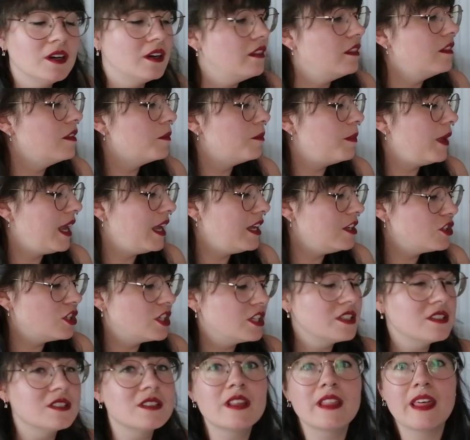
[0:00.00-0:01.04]
the
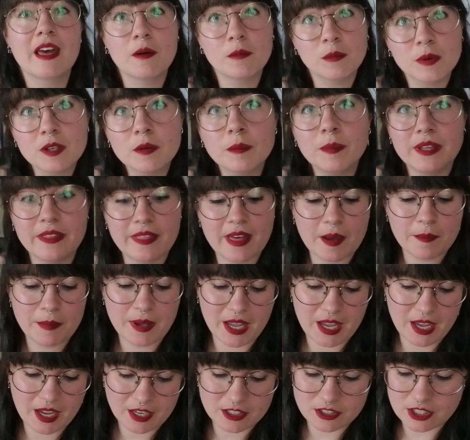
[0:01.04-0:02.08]
pages that will be that
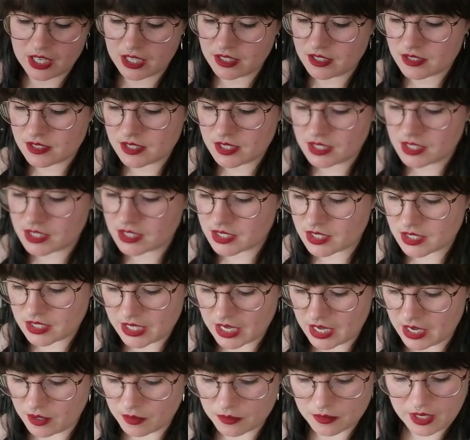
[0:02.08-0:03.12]
page. I just need to sit
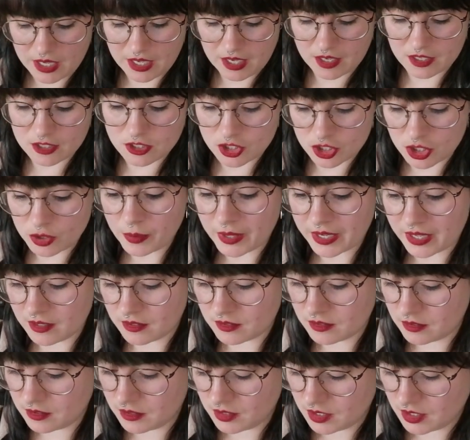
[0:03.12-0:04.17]
down and do
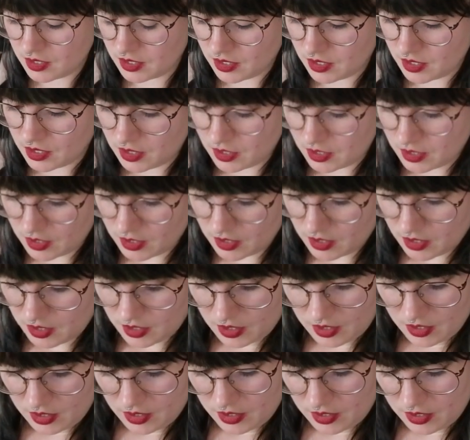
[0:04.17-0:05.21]
it.
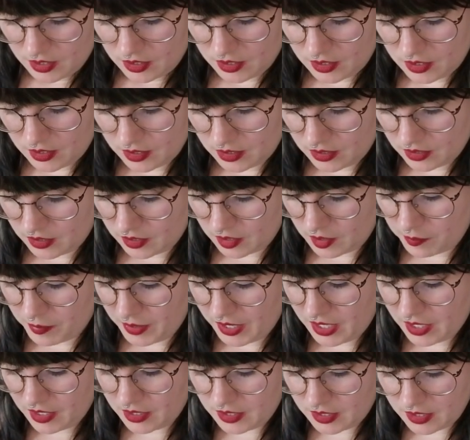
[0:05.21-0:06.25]
Uh, the
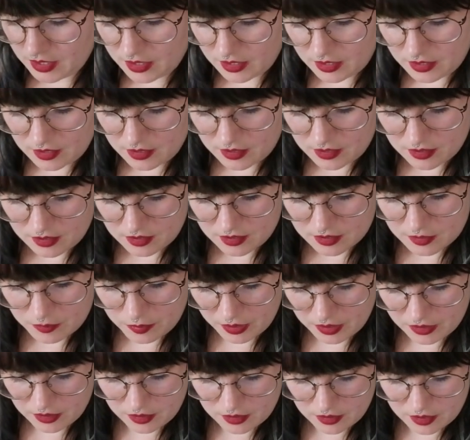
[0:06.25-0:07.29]
companion,
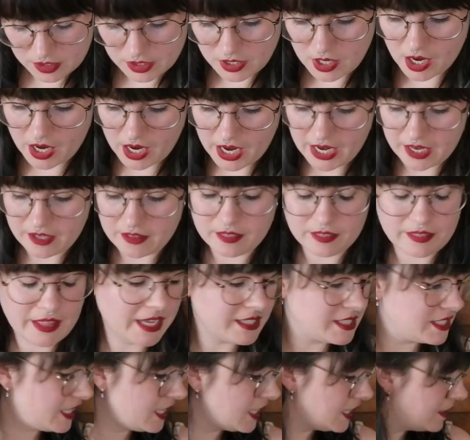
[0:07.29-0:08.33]
spoiler alert. All right,
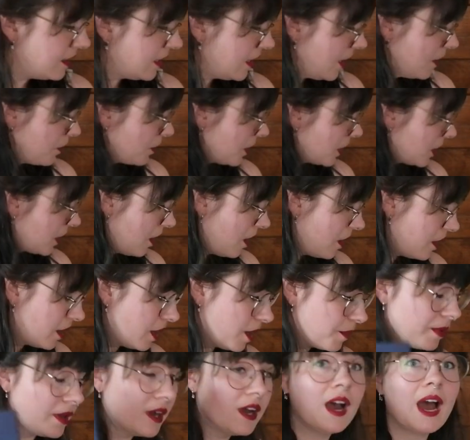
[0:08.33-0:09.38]
that's it. Uh, we're caught
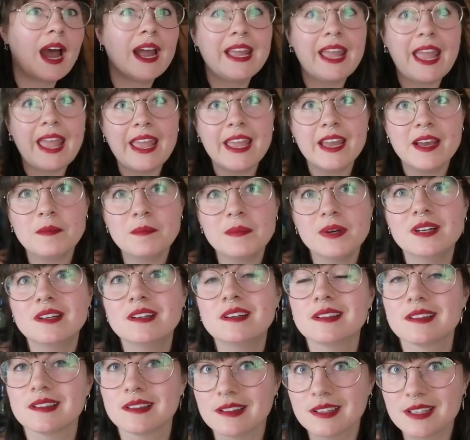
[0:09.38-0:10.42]
up. I am
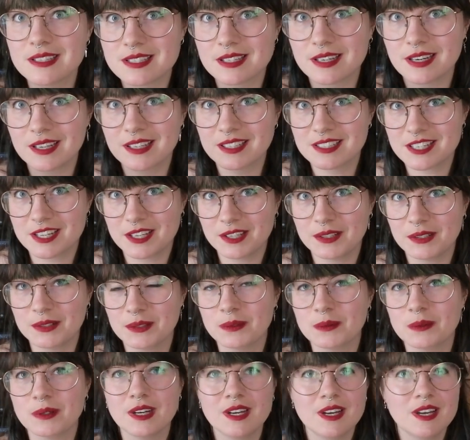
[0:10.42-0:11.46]
listening
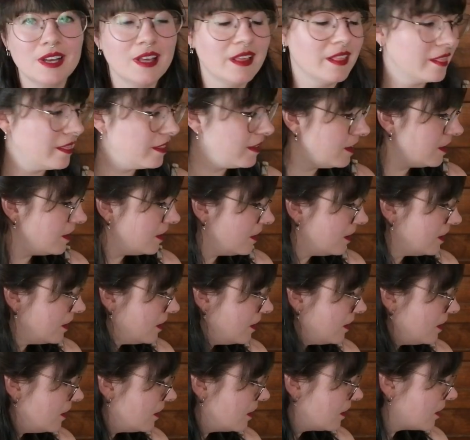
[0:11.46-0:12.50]
to
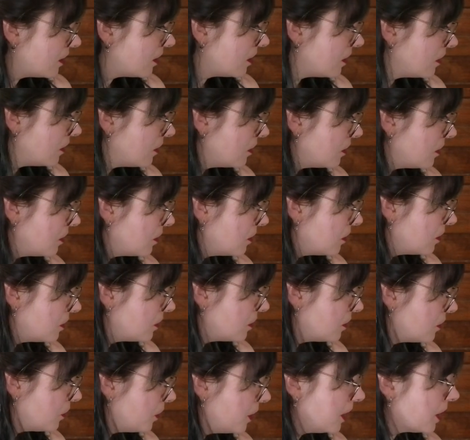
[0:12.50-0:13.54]
the
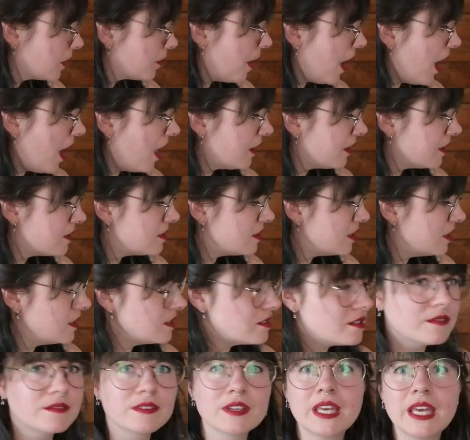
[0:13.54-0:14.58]
queer
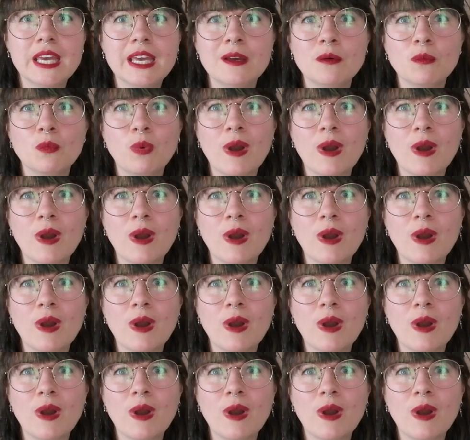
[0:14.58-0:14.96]
policies of Kit